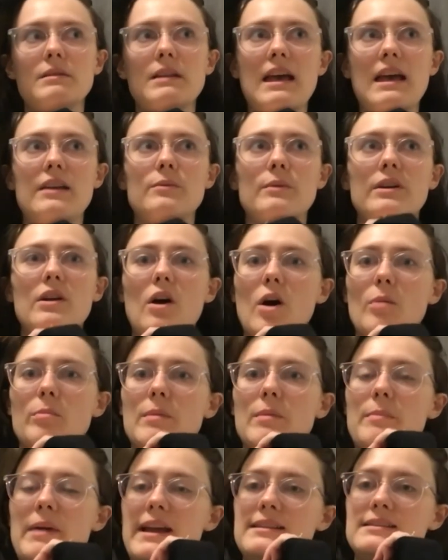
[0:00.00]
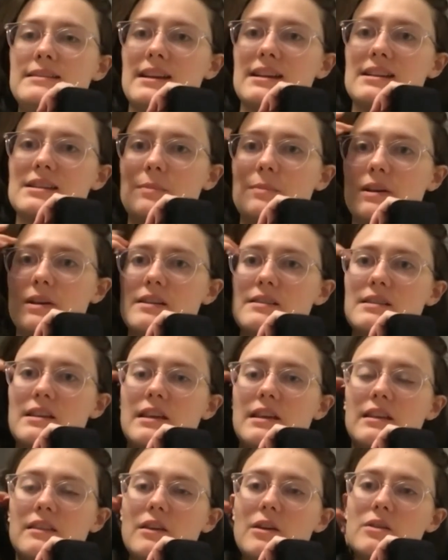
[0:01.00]
Edward Hopper paintings because I
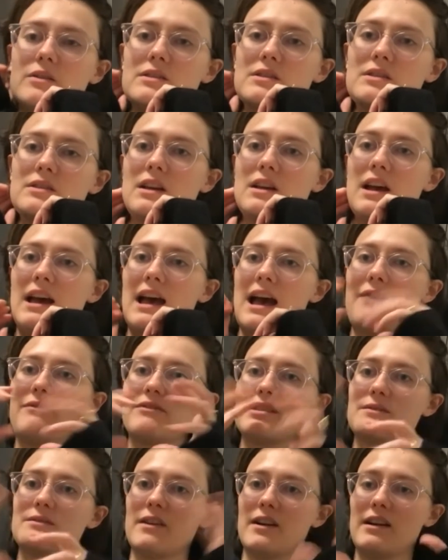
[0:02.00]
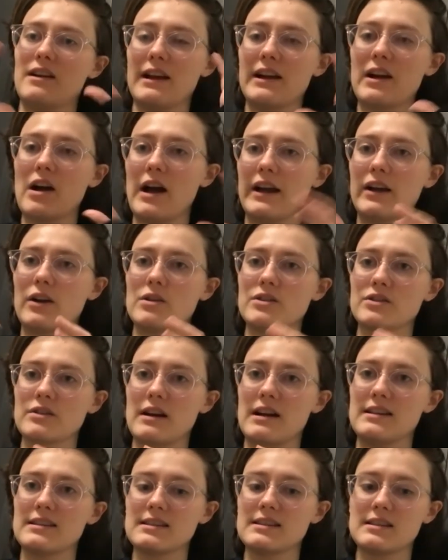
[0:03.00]
think those have this very like high
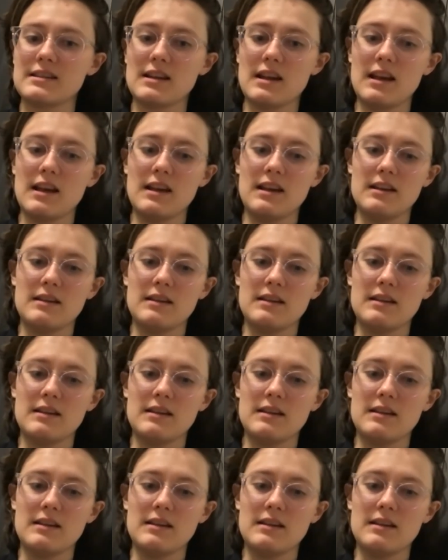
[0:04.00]
contrast,